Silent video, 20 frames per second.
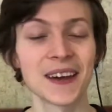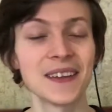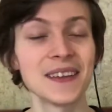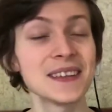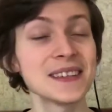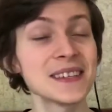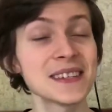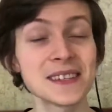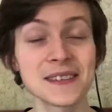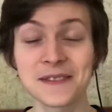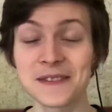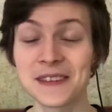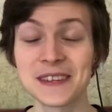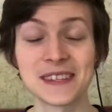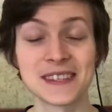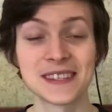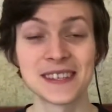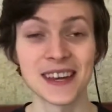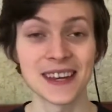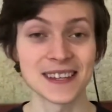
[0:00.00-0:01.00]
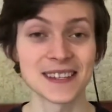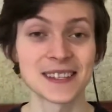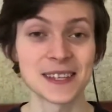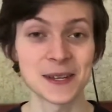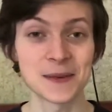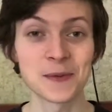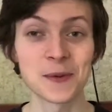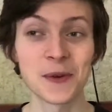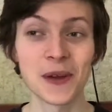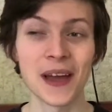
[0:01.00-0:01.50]
This is a fantastic
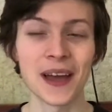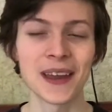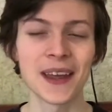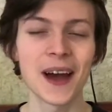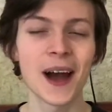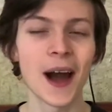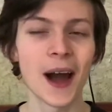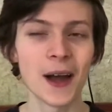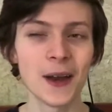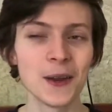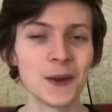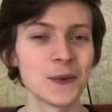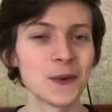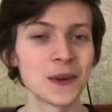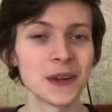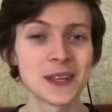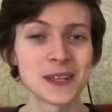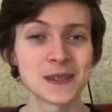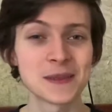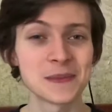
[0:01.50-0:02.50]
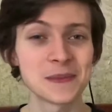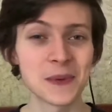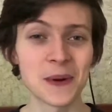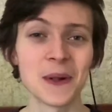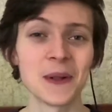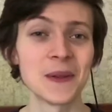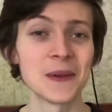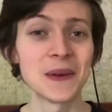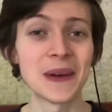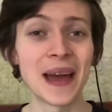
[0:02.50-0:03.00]
movie and I don't want to spoil
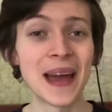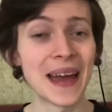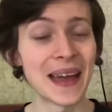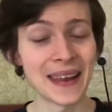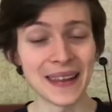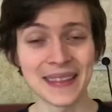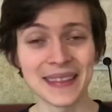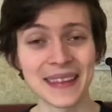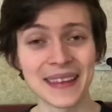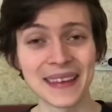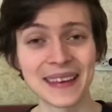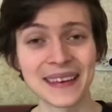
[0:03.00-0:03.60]
you anything.